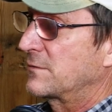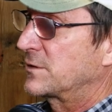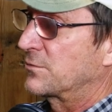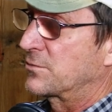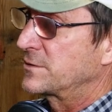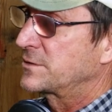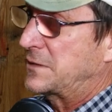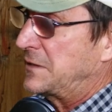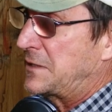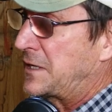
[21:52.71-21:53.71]

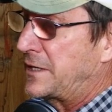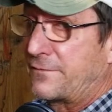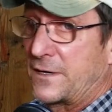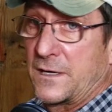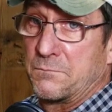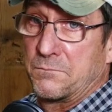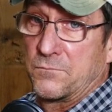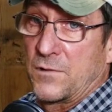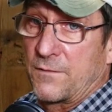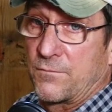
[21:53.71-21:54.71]
outdoors, and, and even in
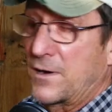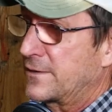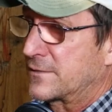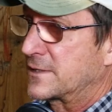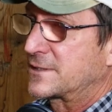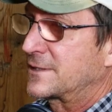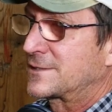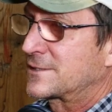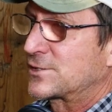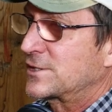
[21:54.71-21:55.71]
rough weather, it's
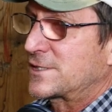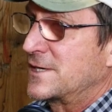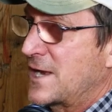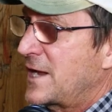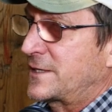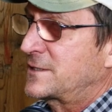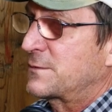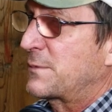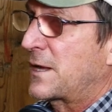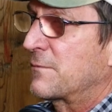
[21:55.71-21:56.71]
it's just nice
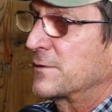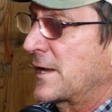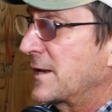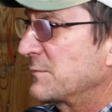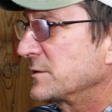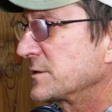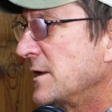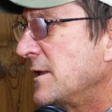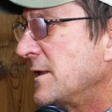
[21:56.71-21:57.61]
to be out with animals. Yeah.